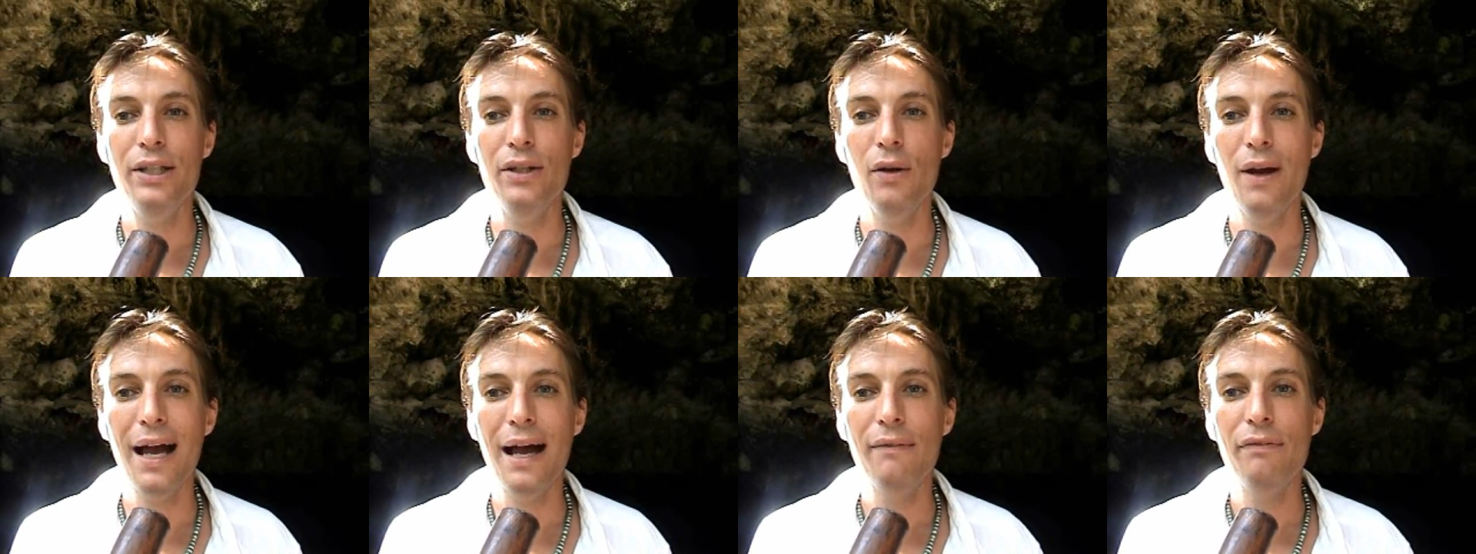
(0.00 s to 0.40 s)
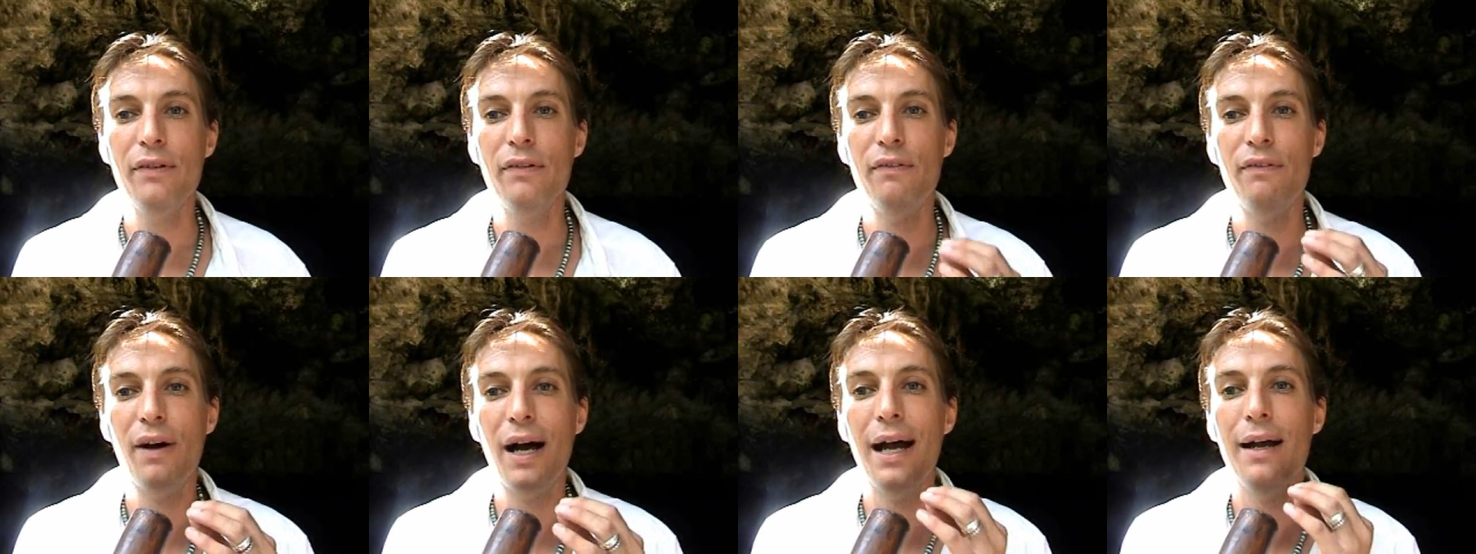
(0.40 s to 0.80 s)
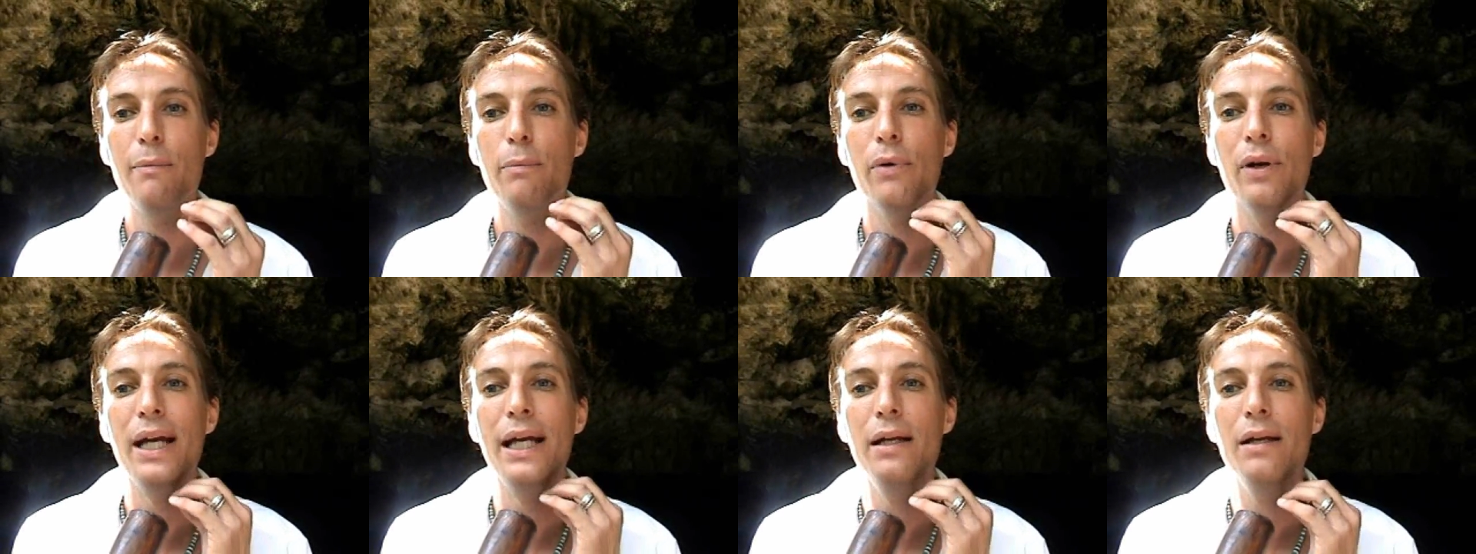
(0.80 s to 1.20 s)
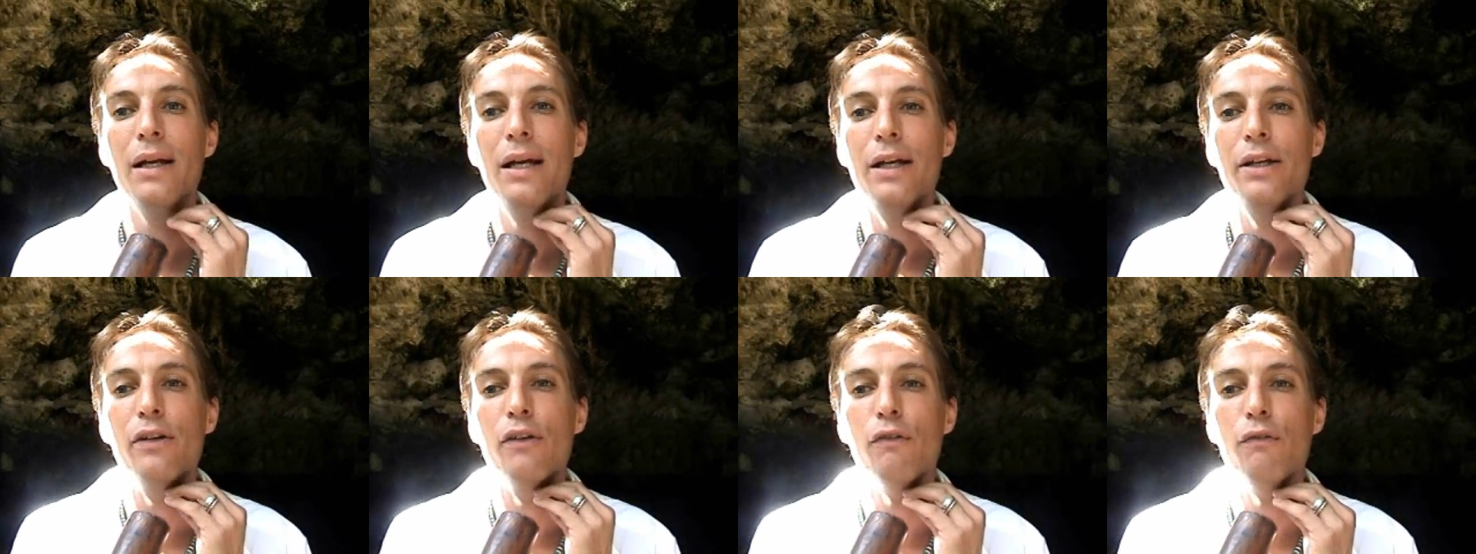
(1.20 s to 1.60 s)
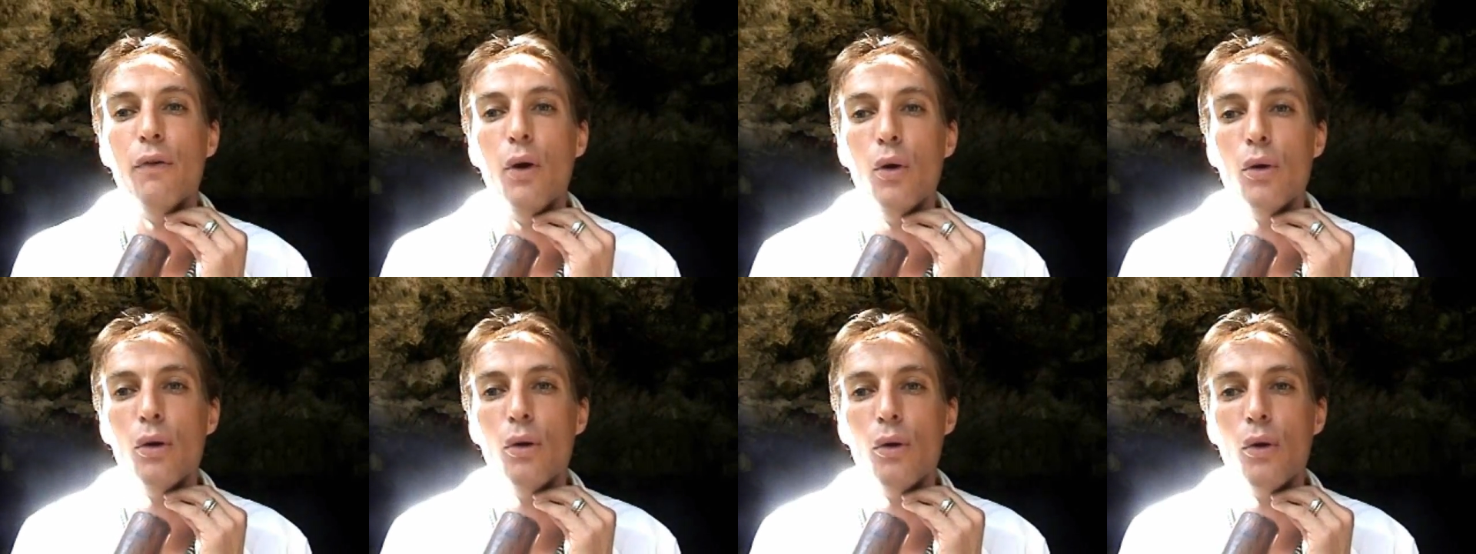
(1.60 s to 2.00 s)
you have to vibrate your
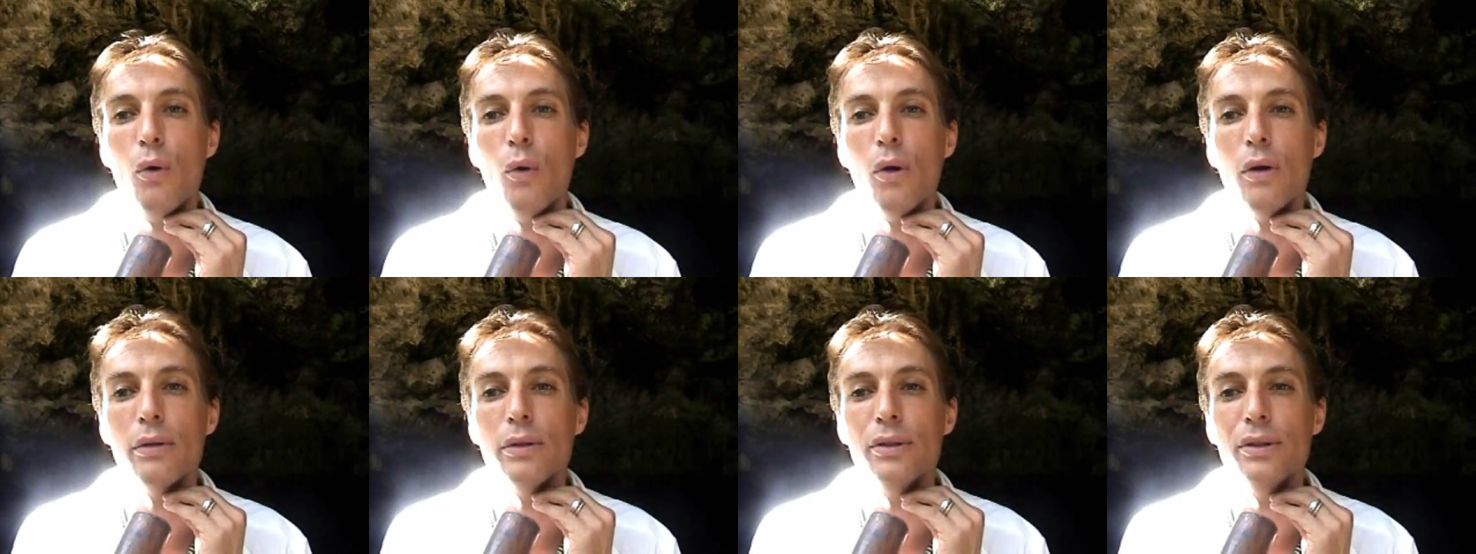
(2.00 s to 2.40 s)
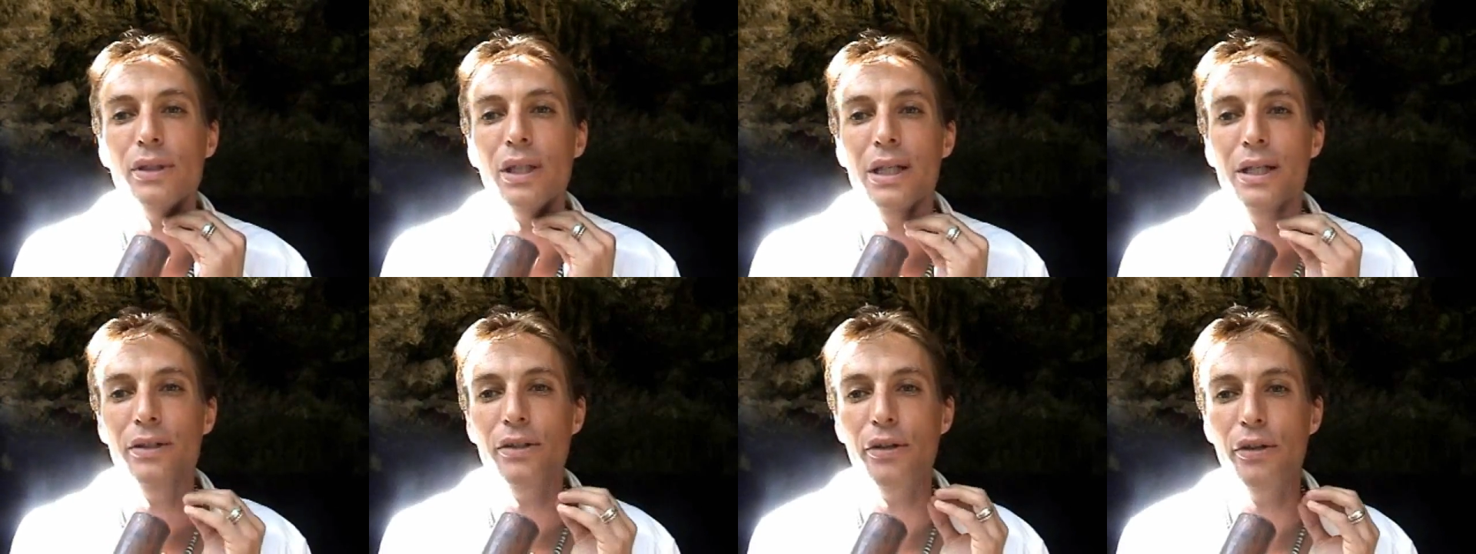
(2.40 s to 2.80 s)
vocal cords